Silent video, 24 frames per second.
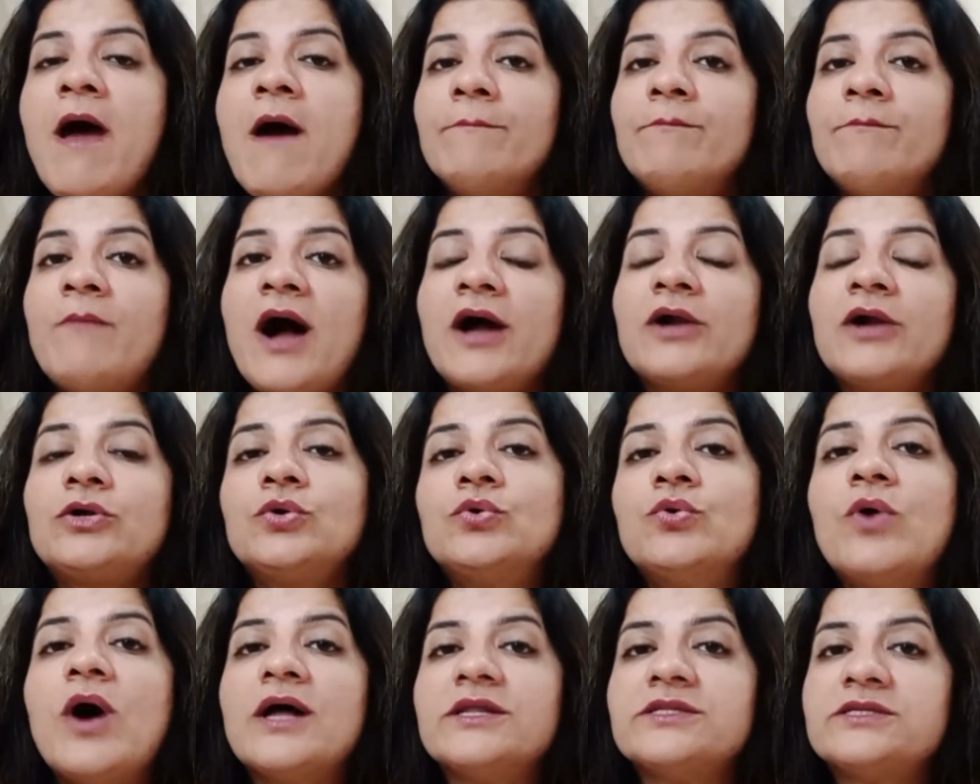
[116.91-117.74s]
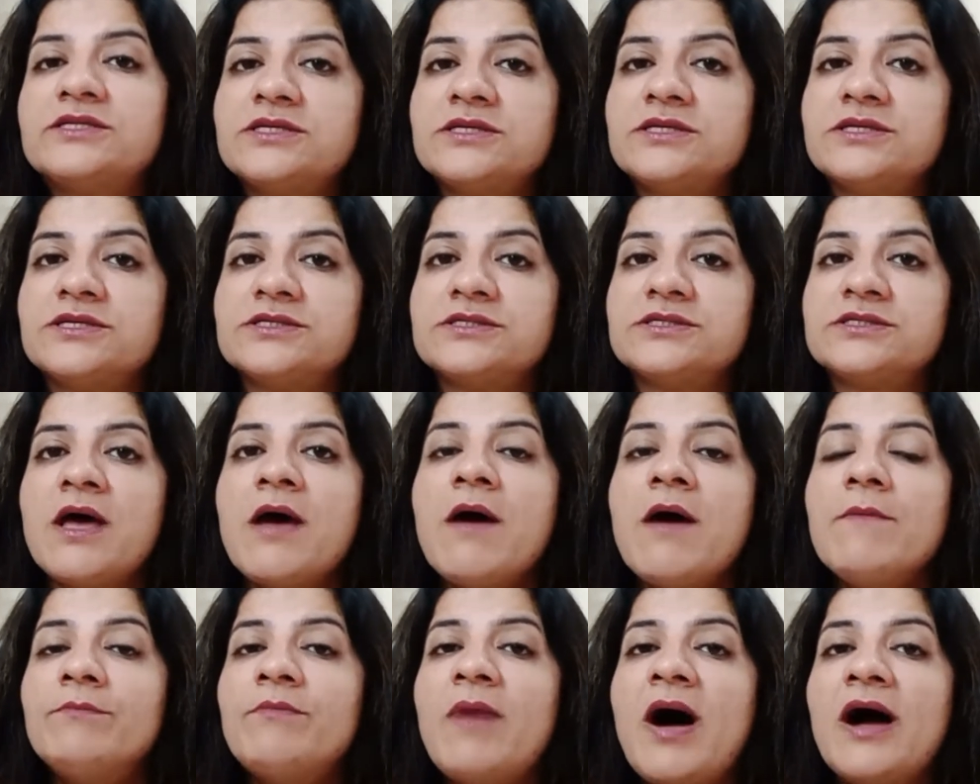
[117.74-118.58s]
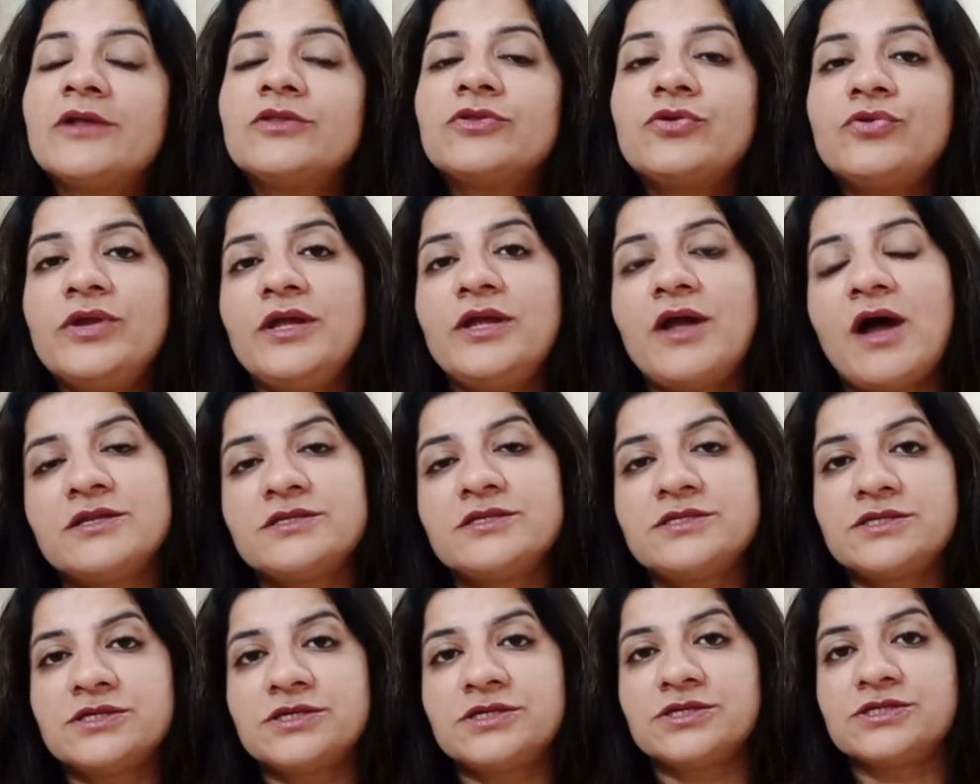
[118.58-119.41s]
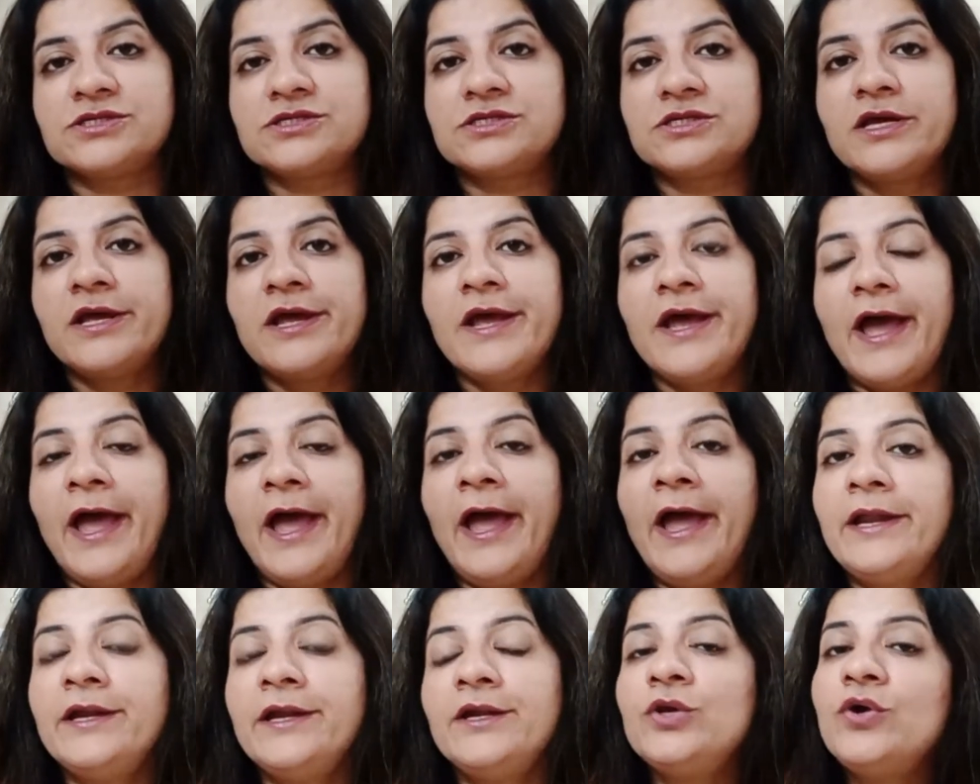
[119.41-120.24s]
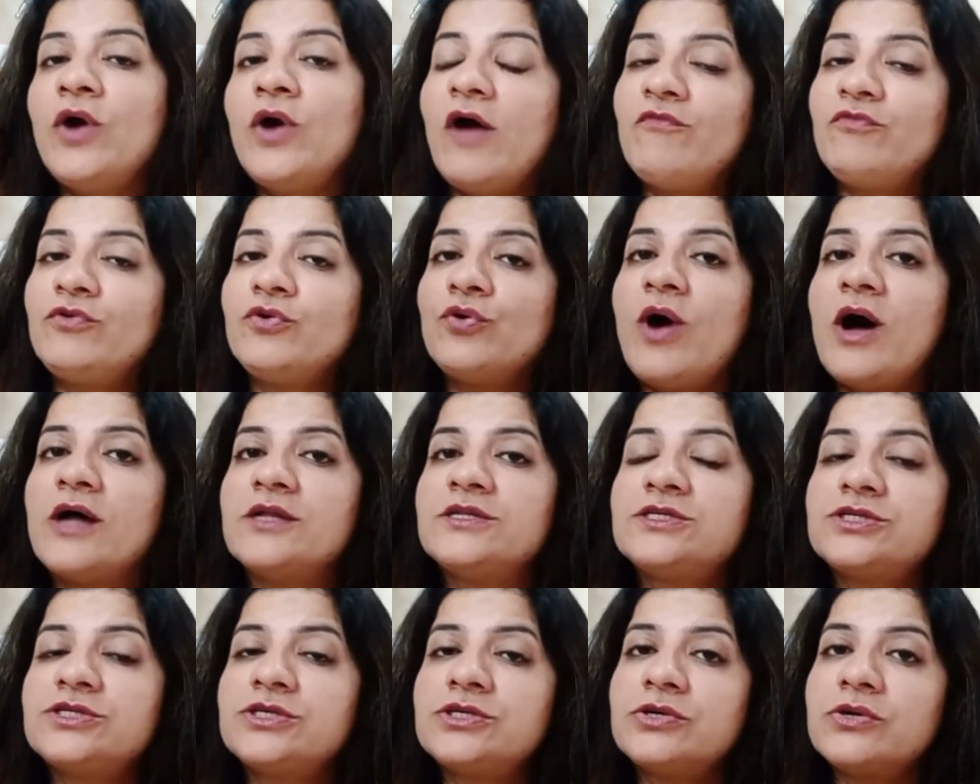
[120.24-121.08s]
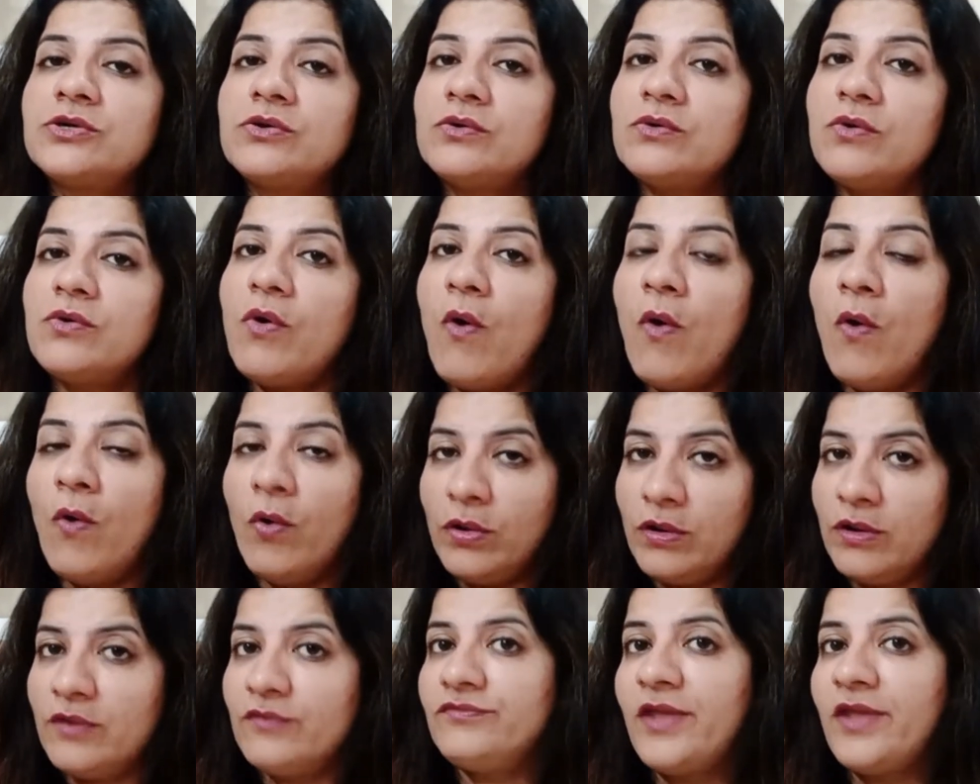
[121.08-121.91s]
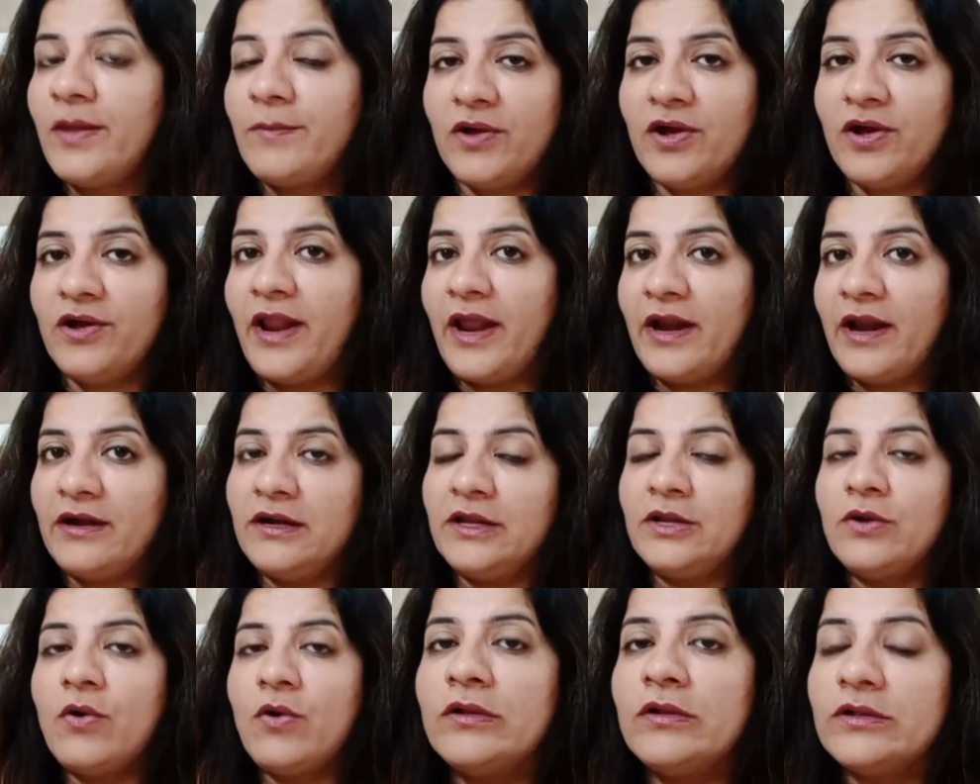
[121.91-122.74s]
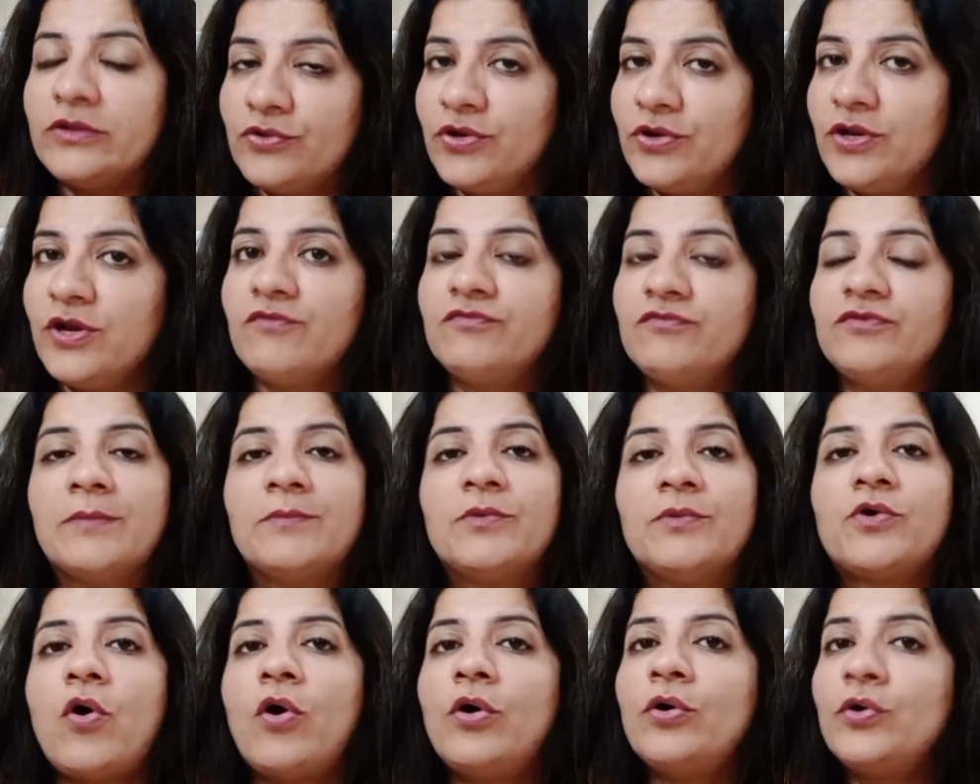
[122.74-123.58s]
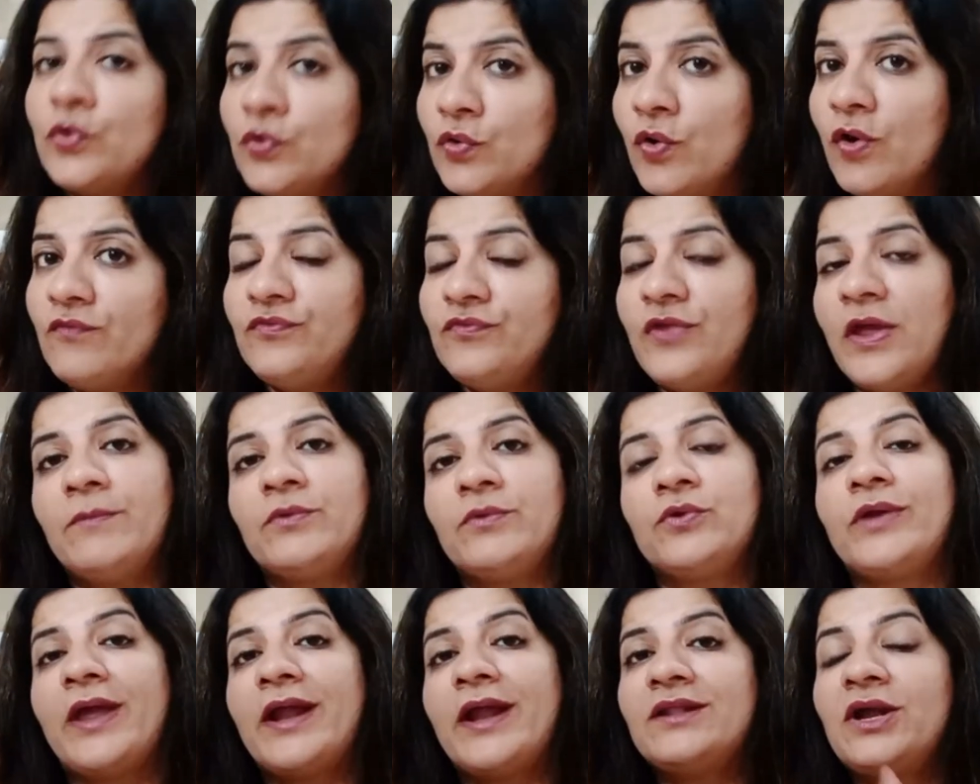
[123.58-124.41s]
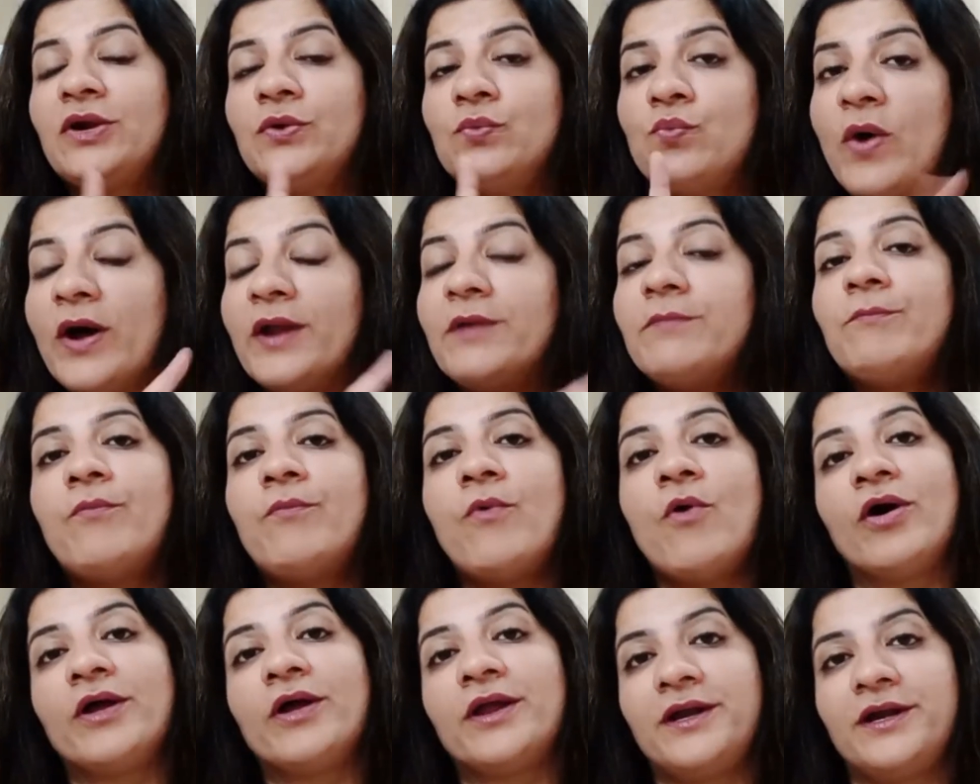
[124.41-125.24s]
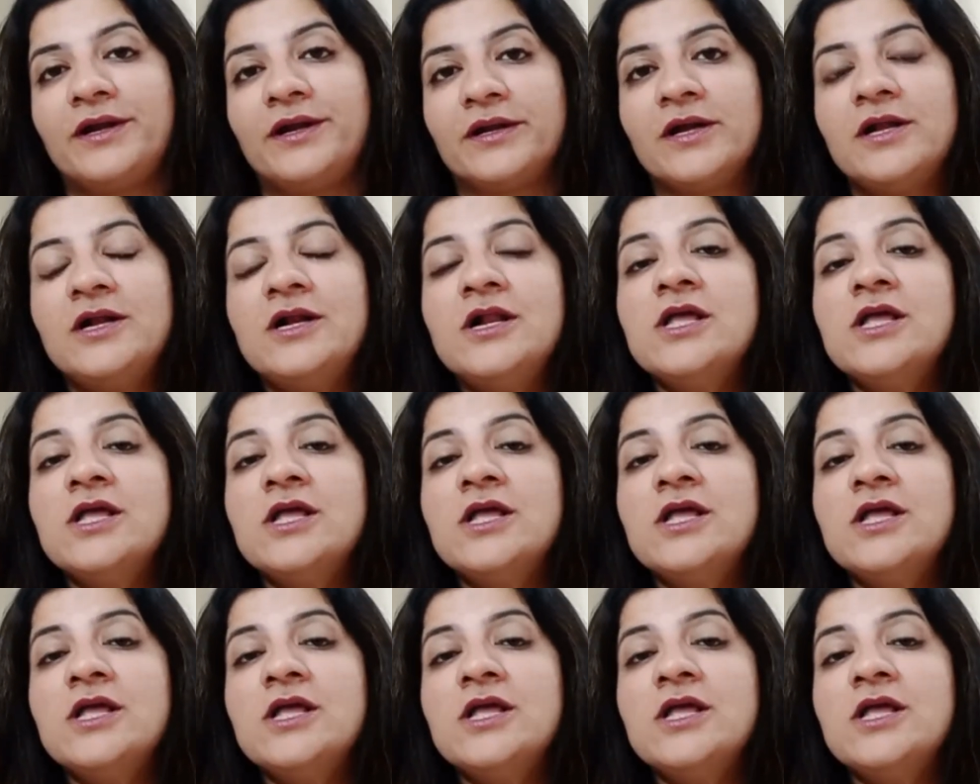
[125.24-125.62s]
mark 2 answers, mark 3 answers, and you have to answer all of them correctly, 3 of them or all 2 of them to get that 1 point.